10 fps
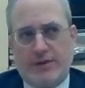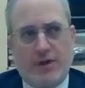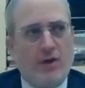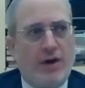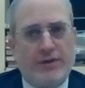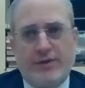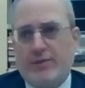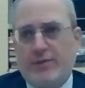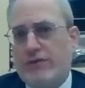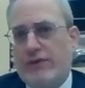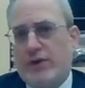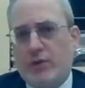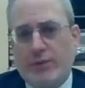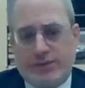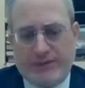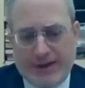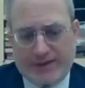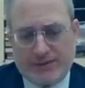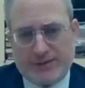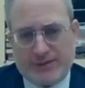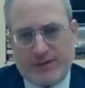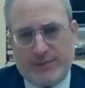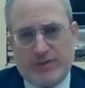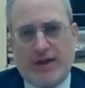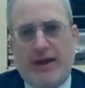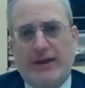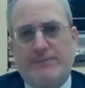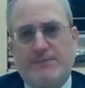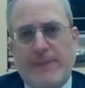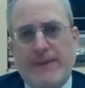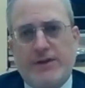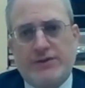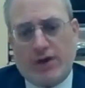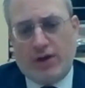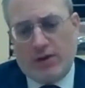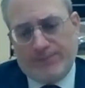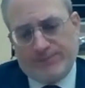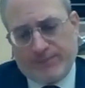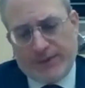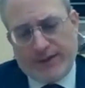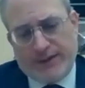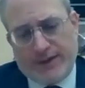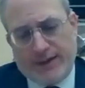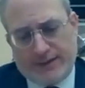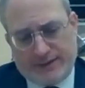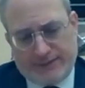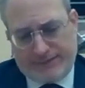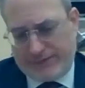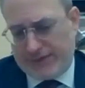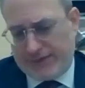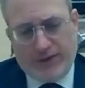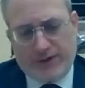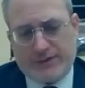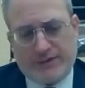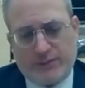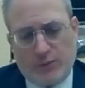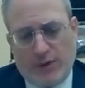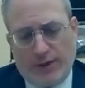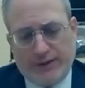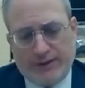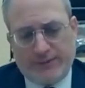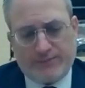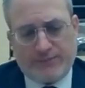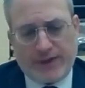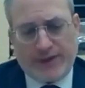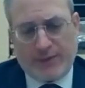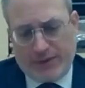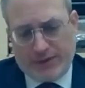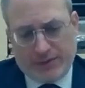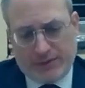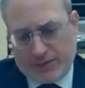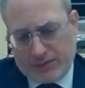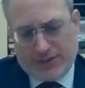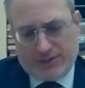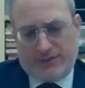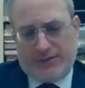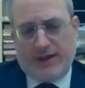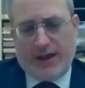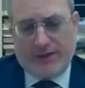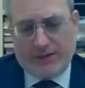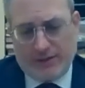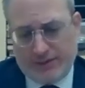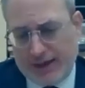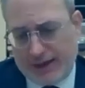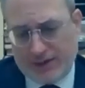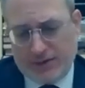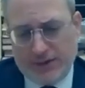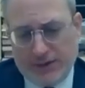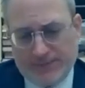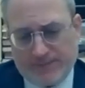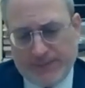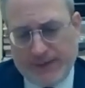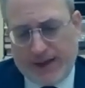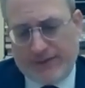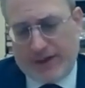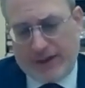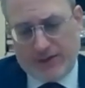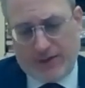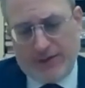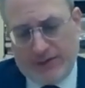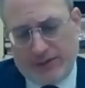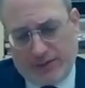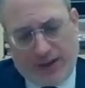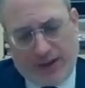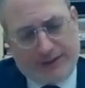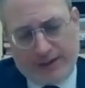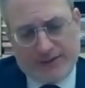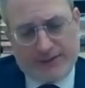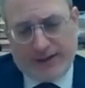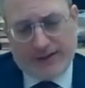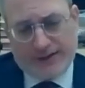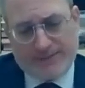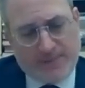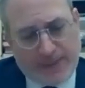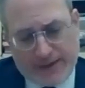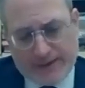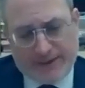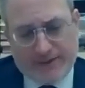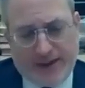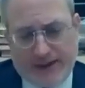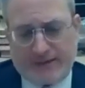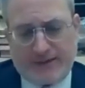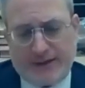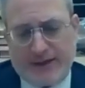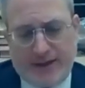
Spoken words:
go on the move with the vessels of the Mishkan. So for the first one that we're introduced is the Aron. And the Aron, the Torah tells us that